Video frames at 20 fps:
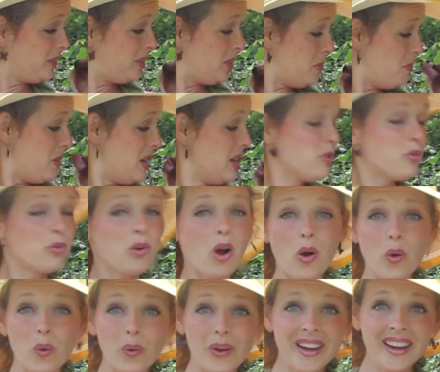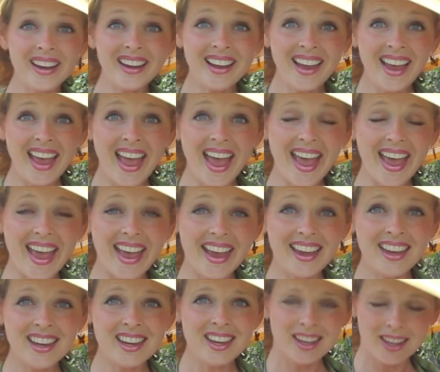to be growing
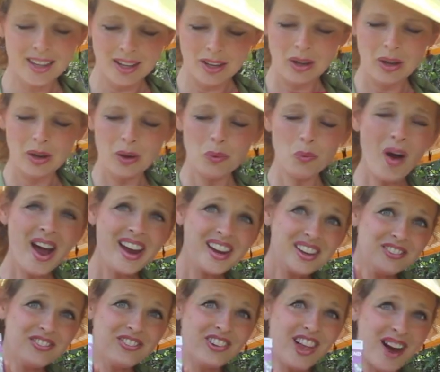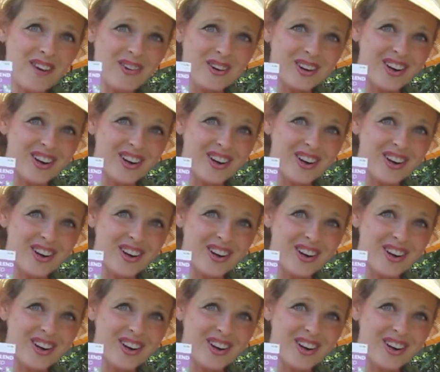a wildflower